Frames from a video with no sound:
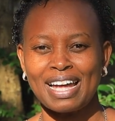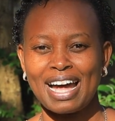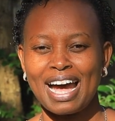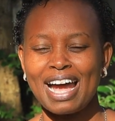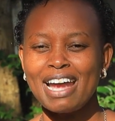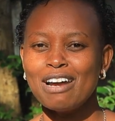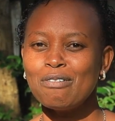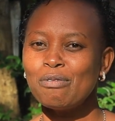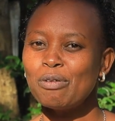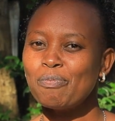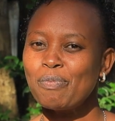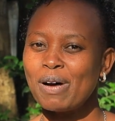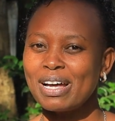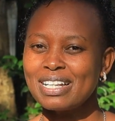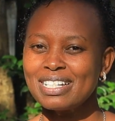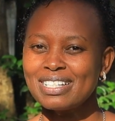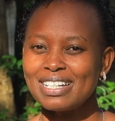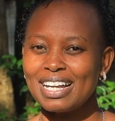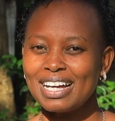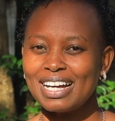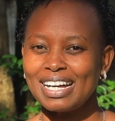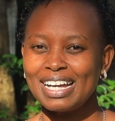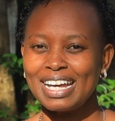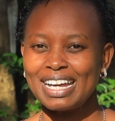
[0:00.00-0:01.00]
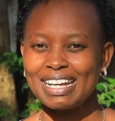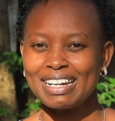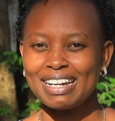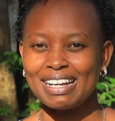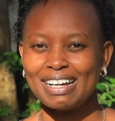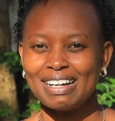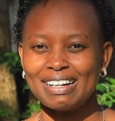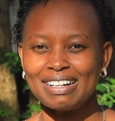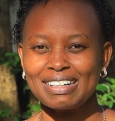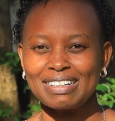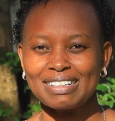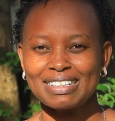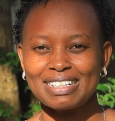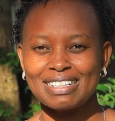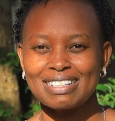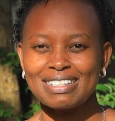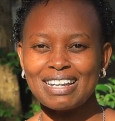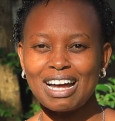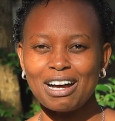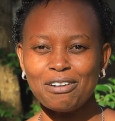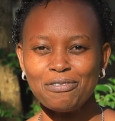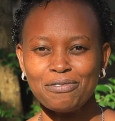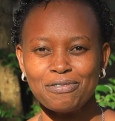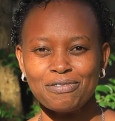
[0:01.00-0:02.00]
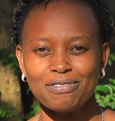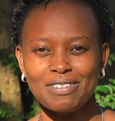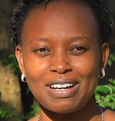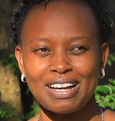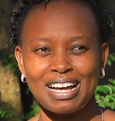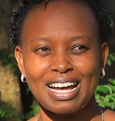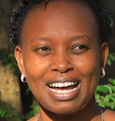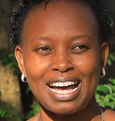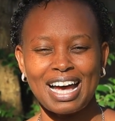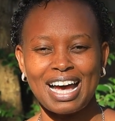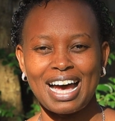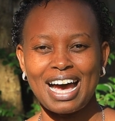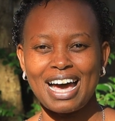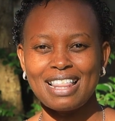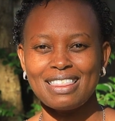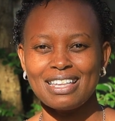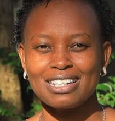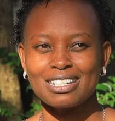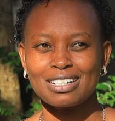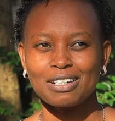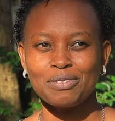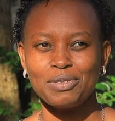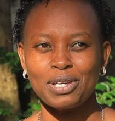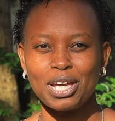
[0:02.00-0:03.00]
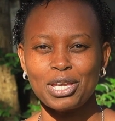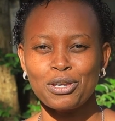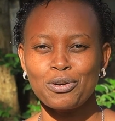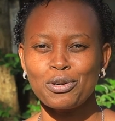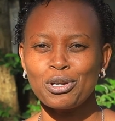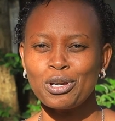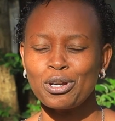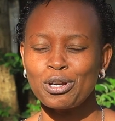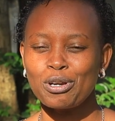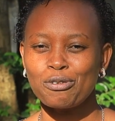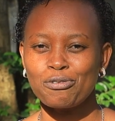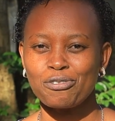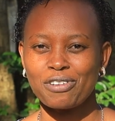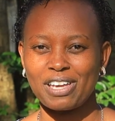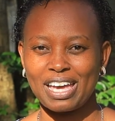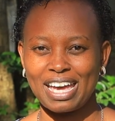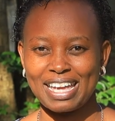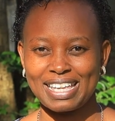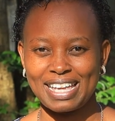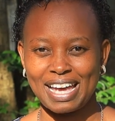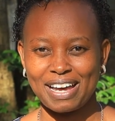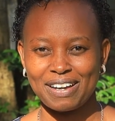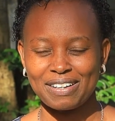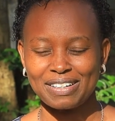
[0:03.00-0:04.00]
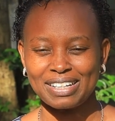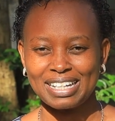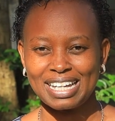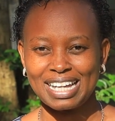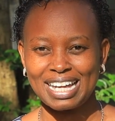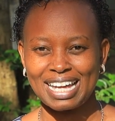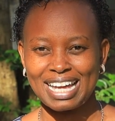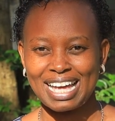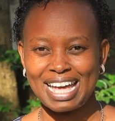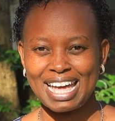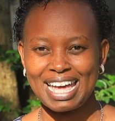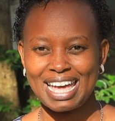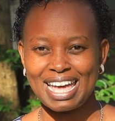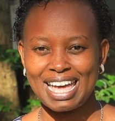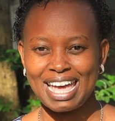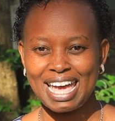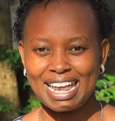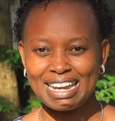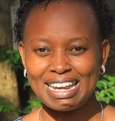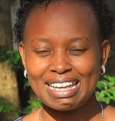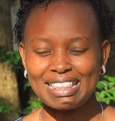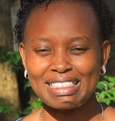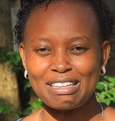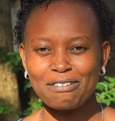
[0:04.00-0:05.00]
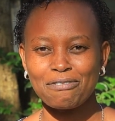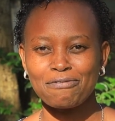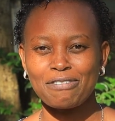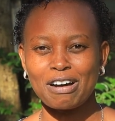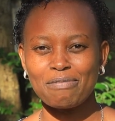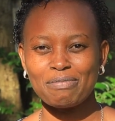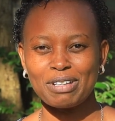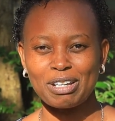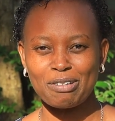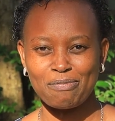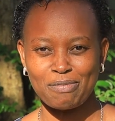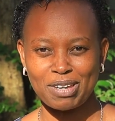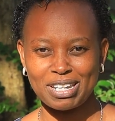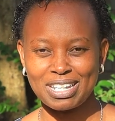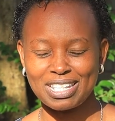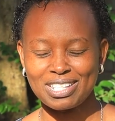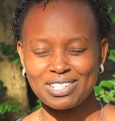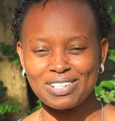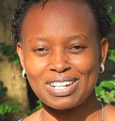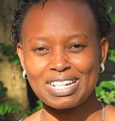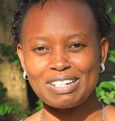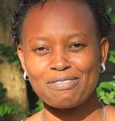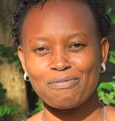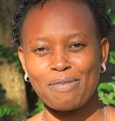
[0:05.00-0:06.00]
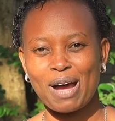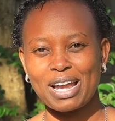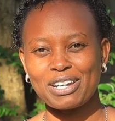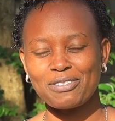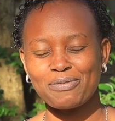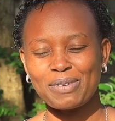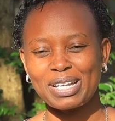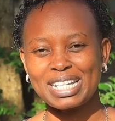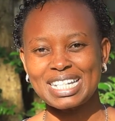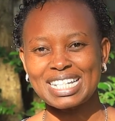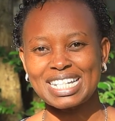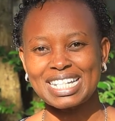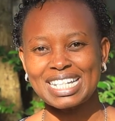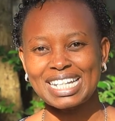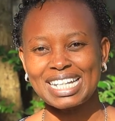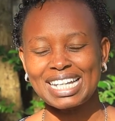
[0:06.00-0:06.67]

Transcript: I am a pastor in a staff at the Scripture Union of Kenya, heading the Family Ministry Department.